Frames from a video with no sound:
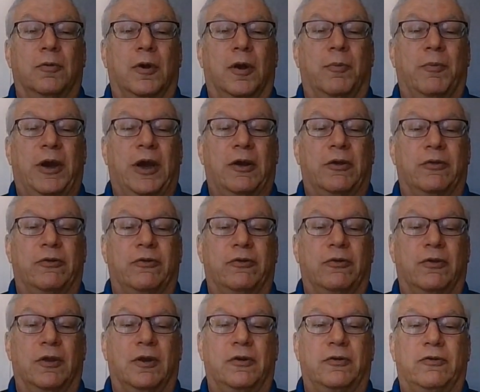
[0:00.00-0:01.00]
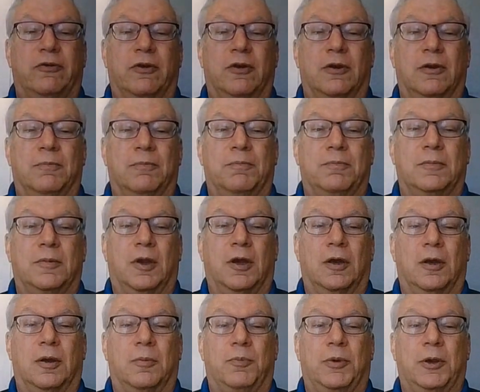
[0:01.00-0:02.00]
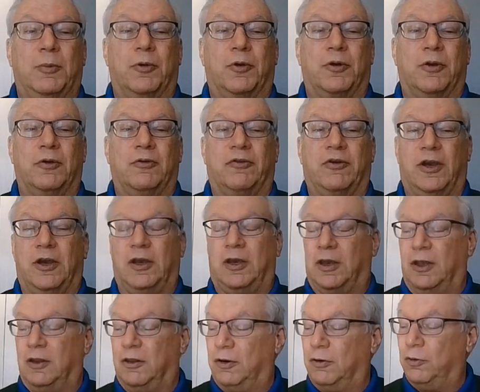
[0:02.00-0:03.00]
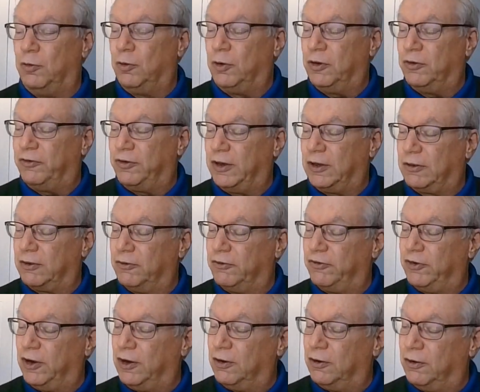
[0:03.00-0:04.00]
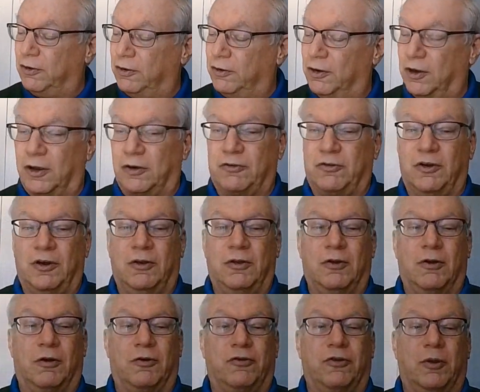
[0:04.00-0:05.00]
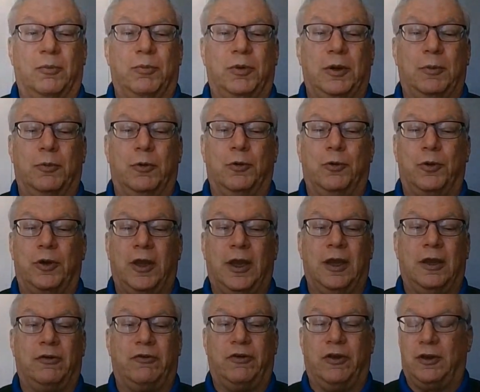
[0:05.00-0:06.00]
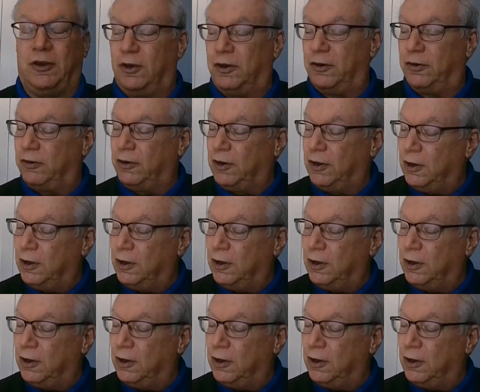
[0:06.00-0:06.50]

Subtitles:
amounts that people can take, and then who can take the standard deduction. There are some people who can't take it,